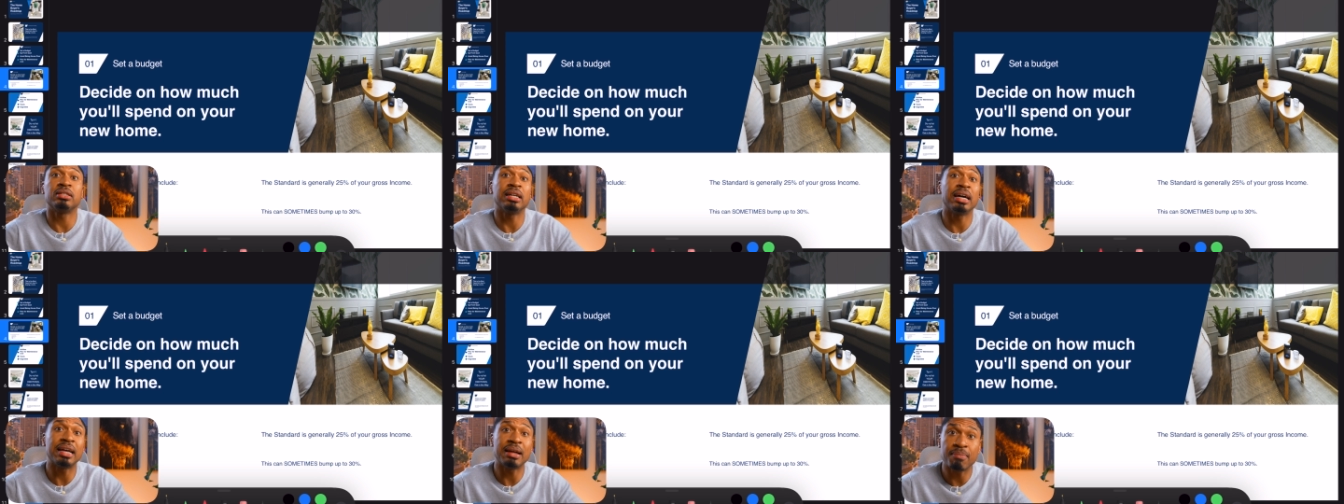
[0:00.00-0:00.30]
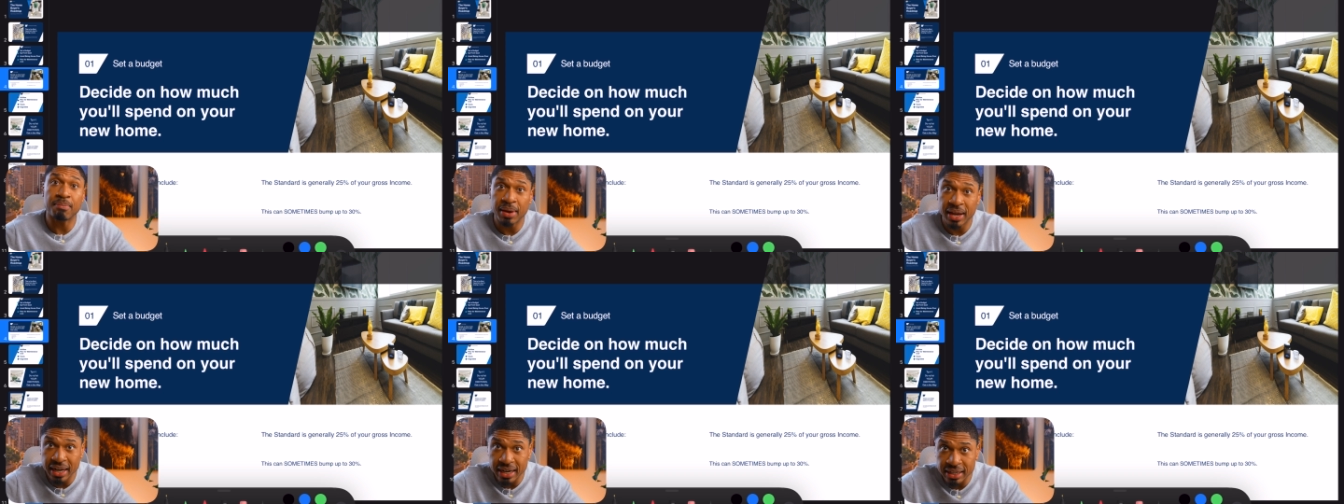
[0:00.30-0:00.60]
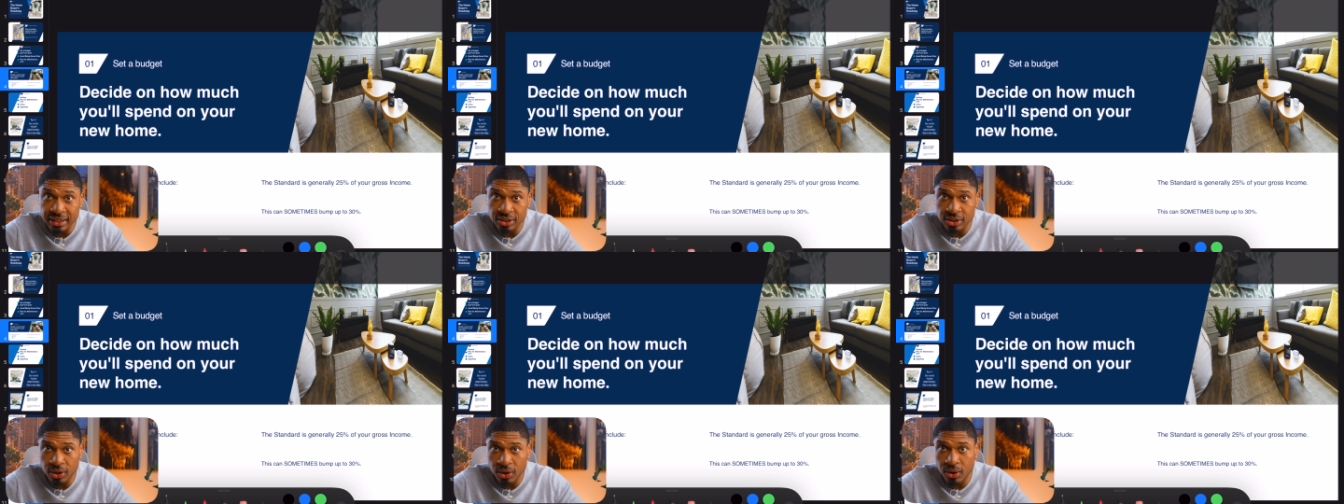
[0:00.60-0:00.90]
that
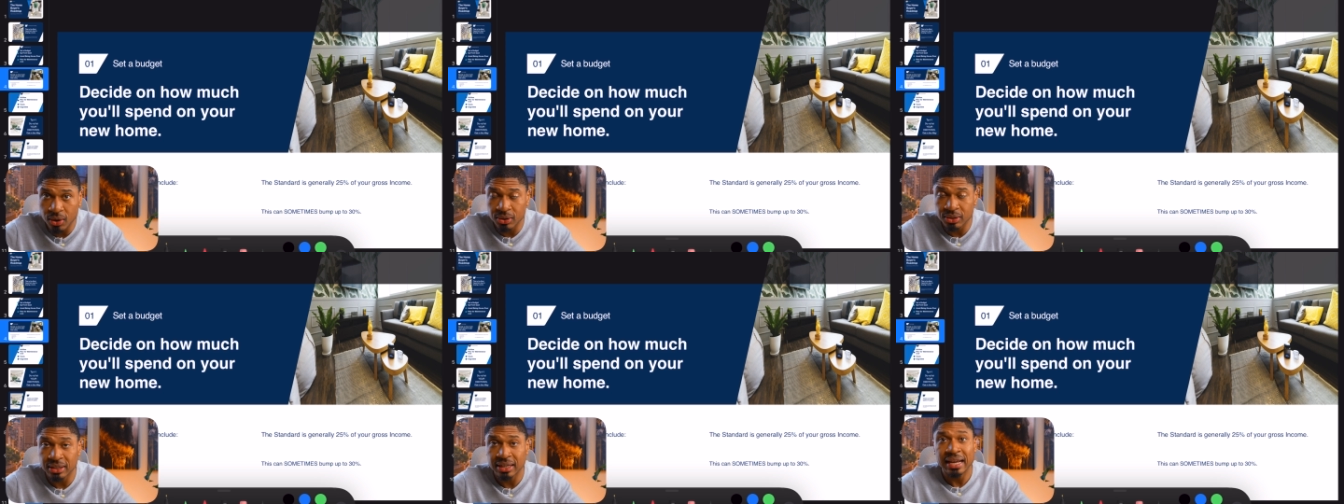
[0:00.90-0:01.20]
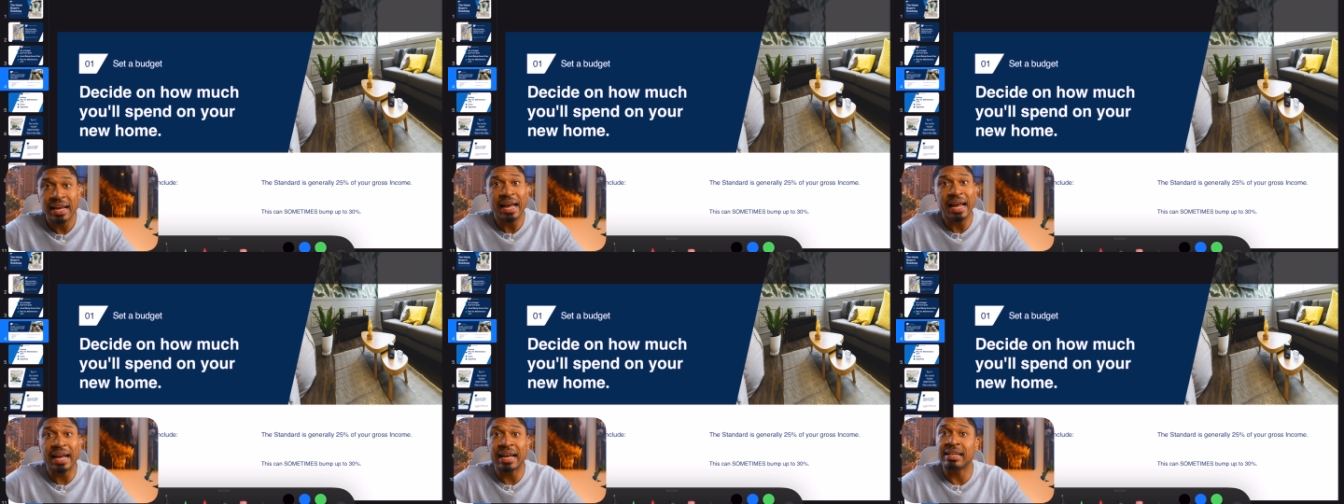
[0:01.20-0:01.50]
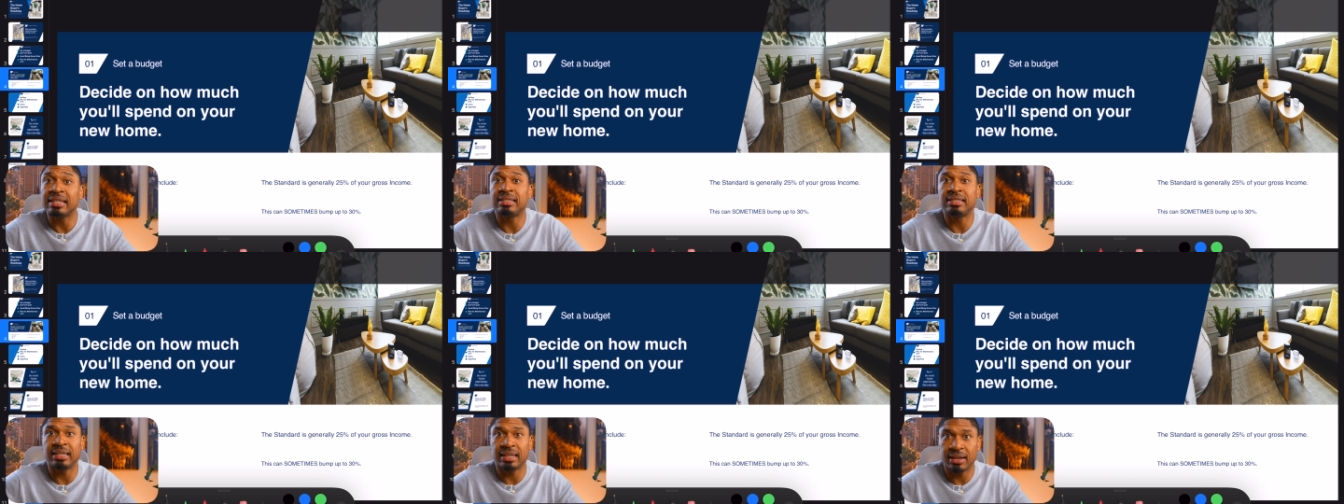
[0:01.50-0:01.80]
maintenance costs,
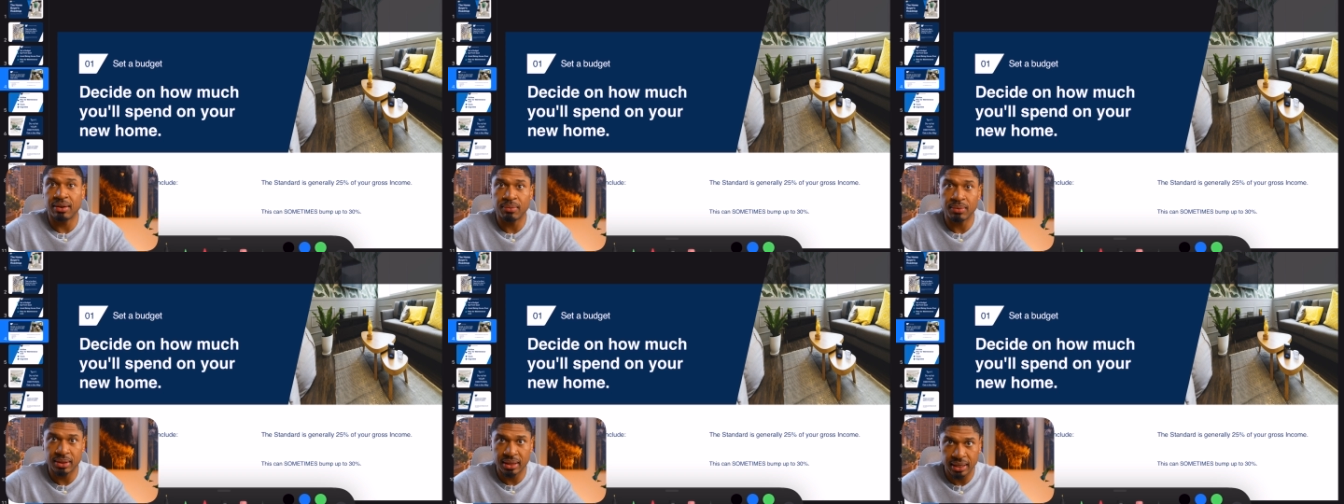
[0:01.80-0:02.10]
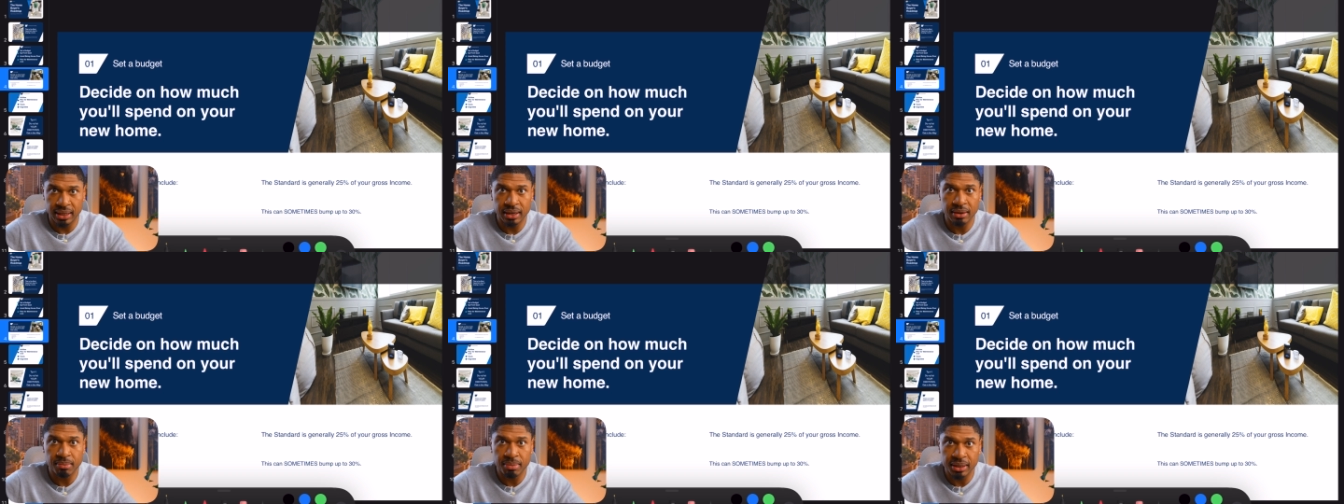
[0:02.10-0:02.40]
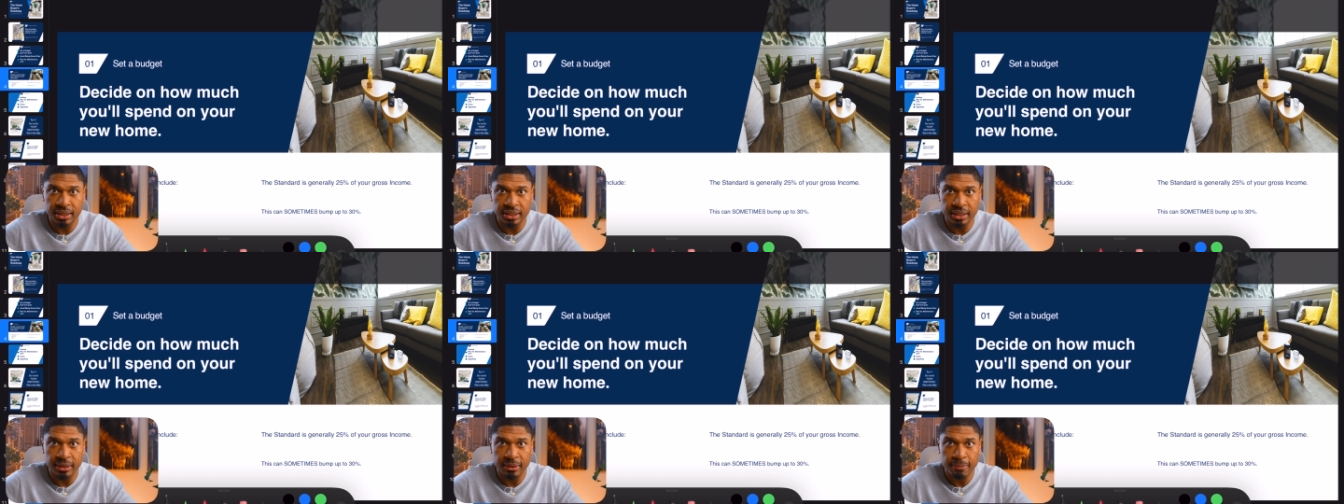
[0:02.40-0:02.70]
and sticking within your
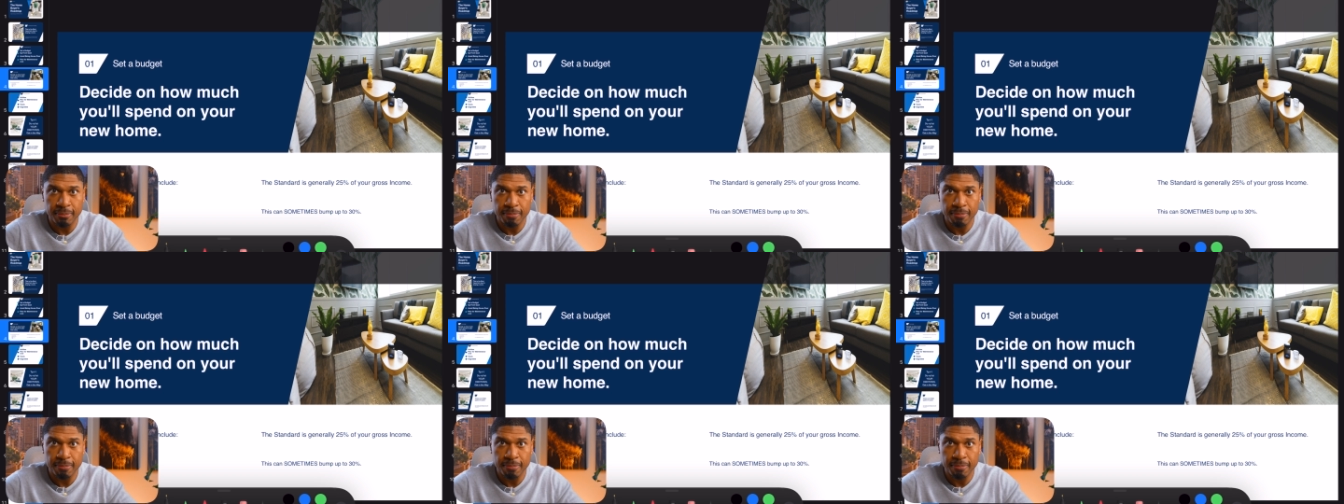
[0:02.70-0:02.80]
budget.